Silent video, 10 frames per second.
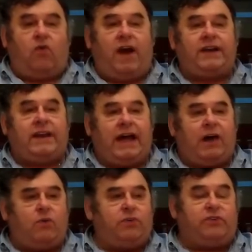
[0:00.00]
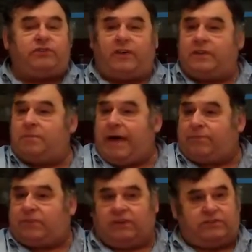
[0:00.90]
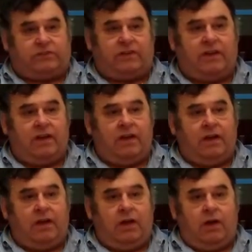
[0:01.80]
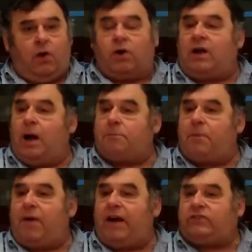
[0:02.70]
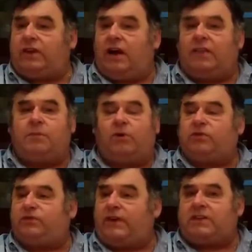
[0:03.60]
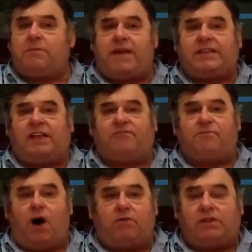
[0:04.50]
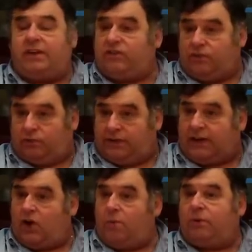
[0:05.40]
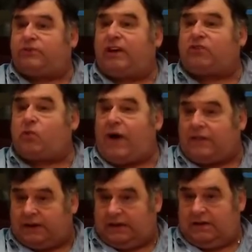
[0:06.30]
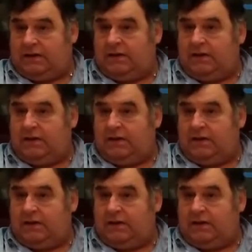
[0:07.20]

Right now, the Southern Baptists are compromising on the most fundamental of moral issues like homosexuality.